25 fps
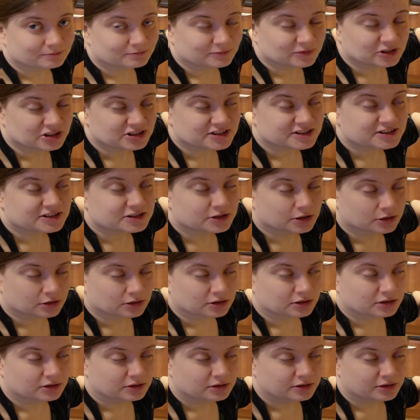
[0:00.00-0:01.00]
it's still
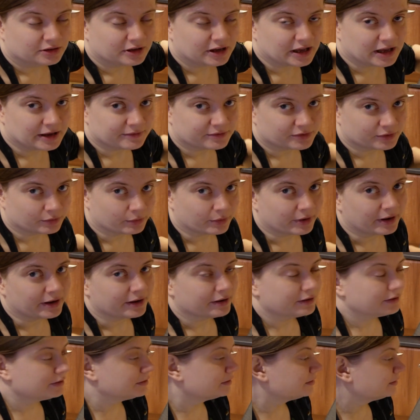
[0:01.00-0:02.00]
everywhere,
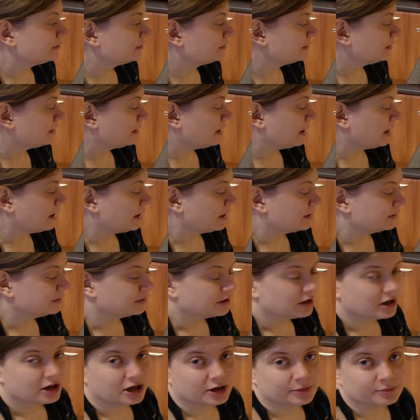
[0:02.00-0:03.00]
and
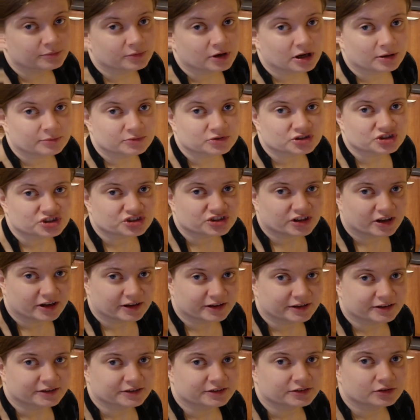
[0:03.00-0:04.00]
I'm just
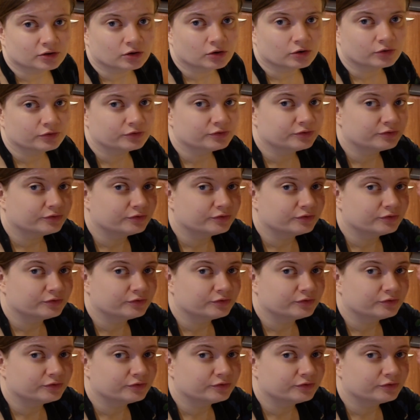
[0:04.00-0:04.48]
tired of